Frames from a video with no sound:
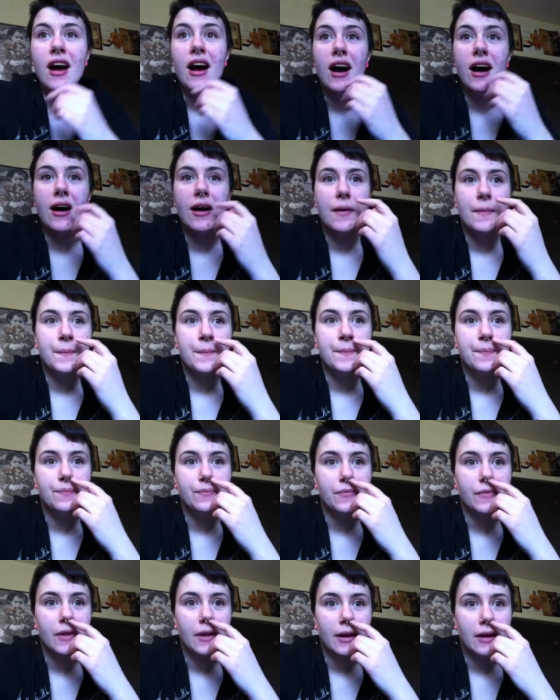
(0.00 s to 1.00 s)
Um,
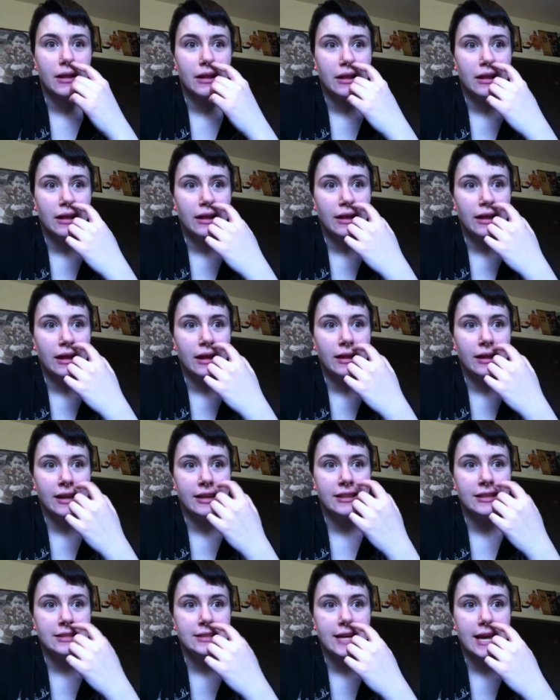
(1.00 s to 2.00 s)

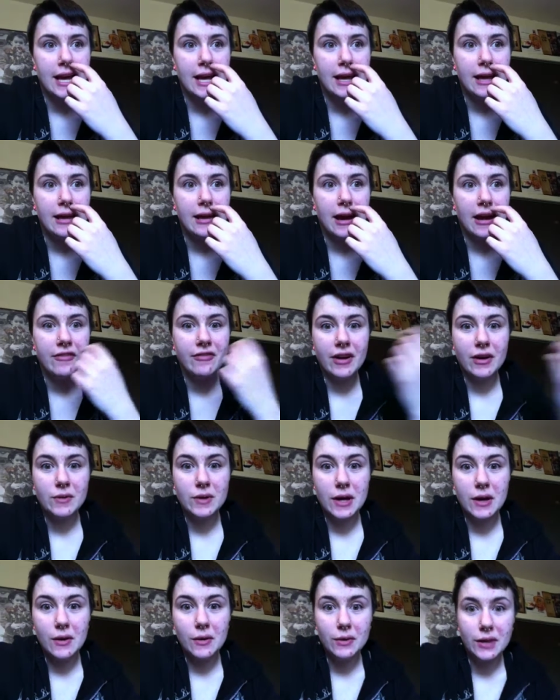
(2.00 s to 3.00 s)
like the day I
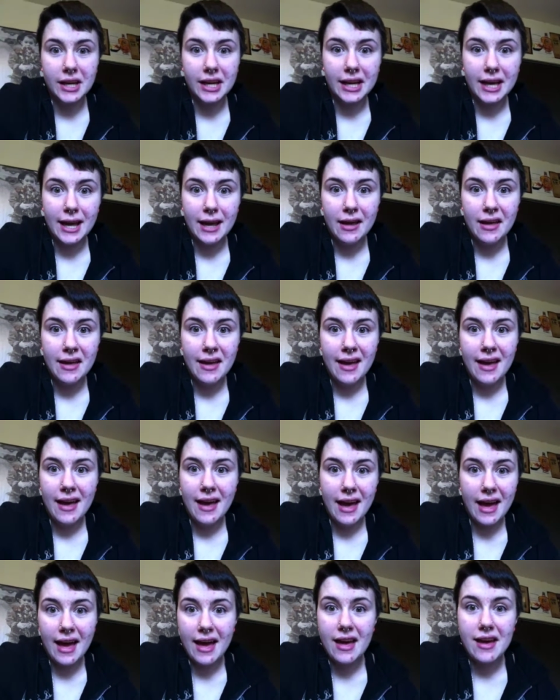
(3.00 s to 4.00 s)
found out like
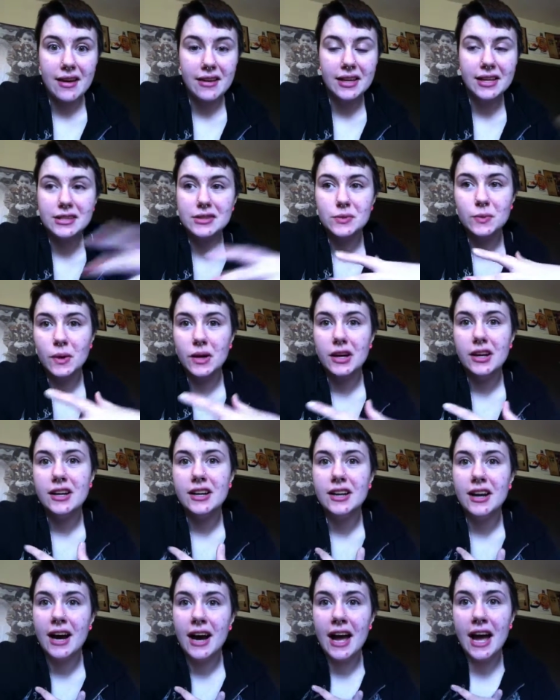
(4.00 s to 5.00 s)
hey guess
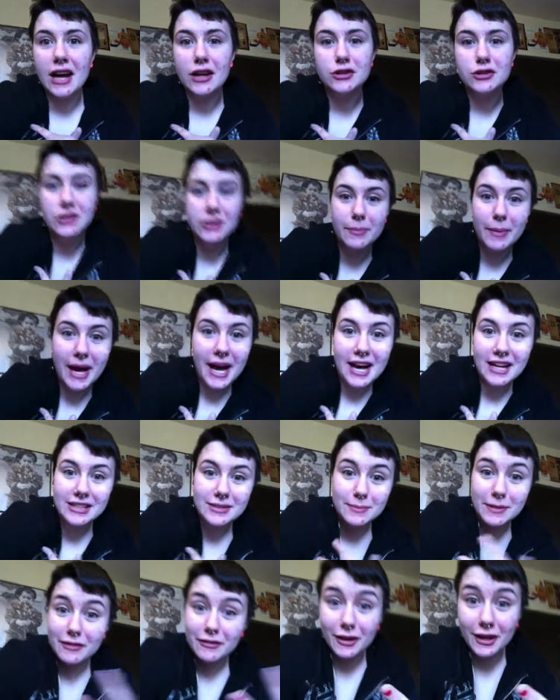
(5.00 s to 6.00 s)
what I actually
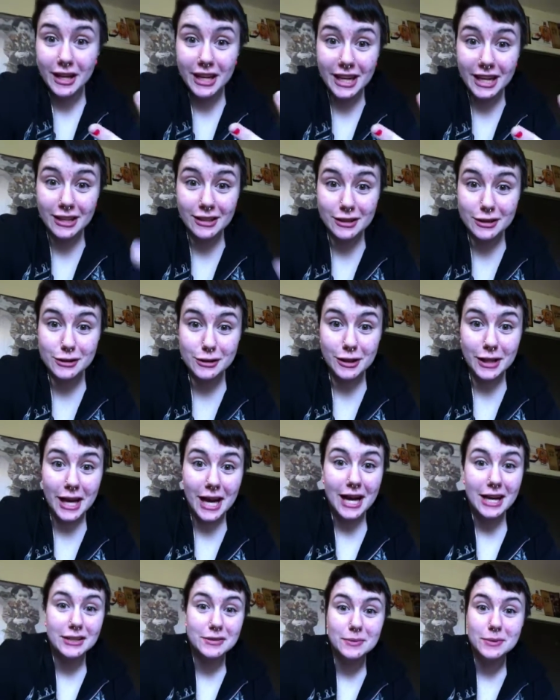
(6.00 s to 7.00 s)
passed my fucking English
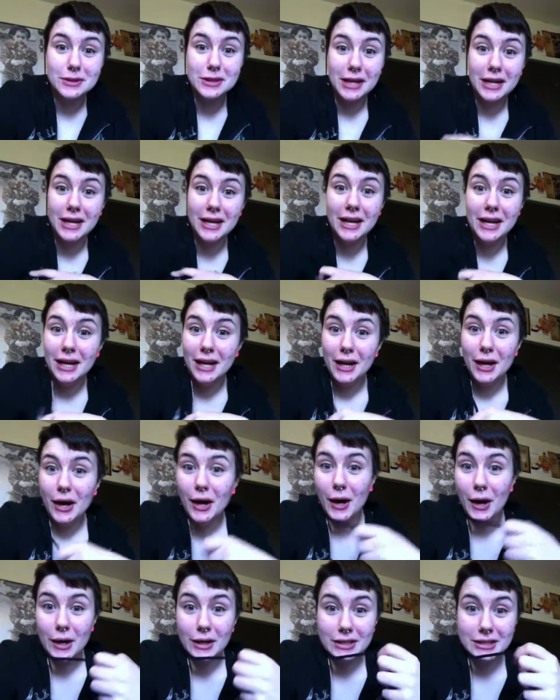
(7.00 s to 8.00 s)
class which I
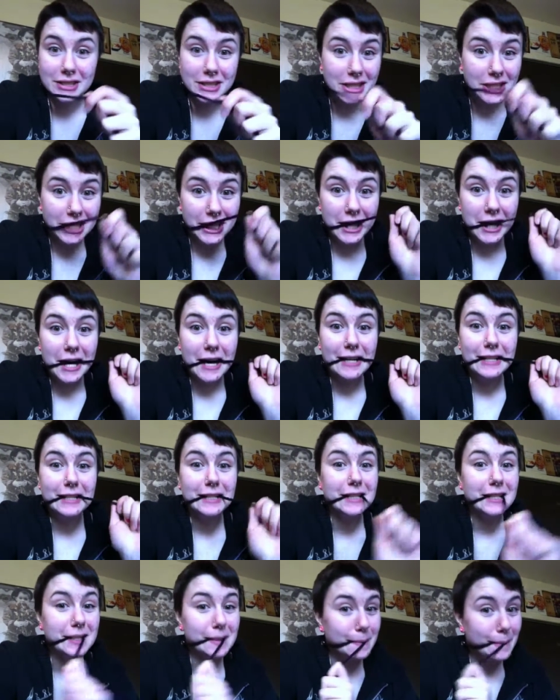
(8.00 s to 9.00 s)
honestly didn't think I
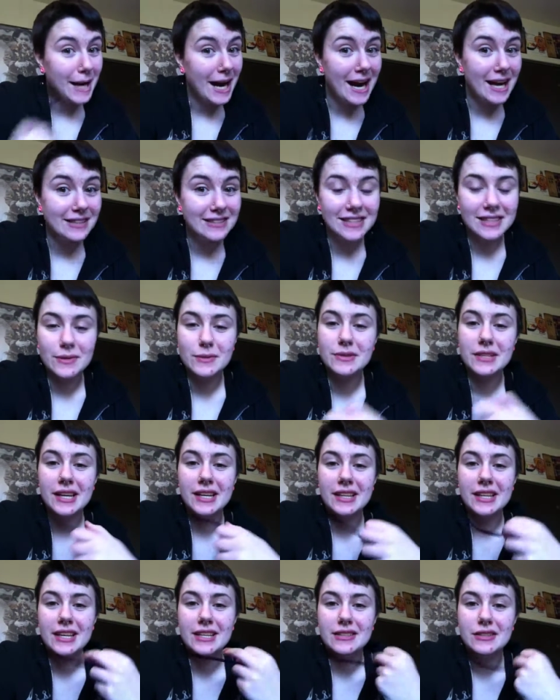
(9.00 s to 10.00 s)
was gonna pass like it was
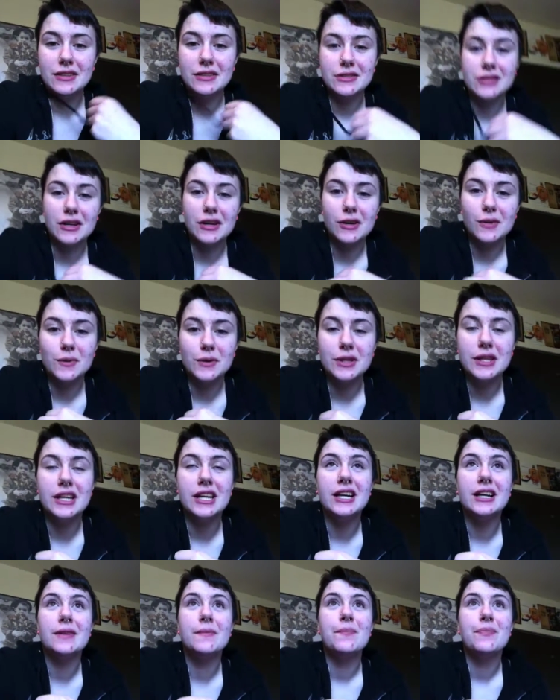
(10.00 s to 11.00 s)
like the adult dogwood
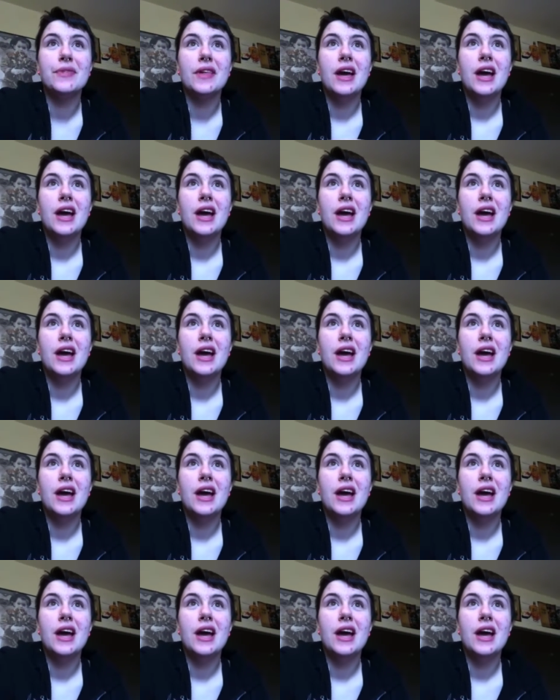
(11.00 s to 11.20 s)
thing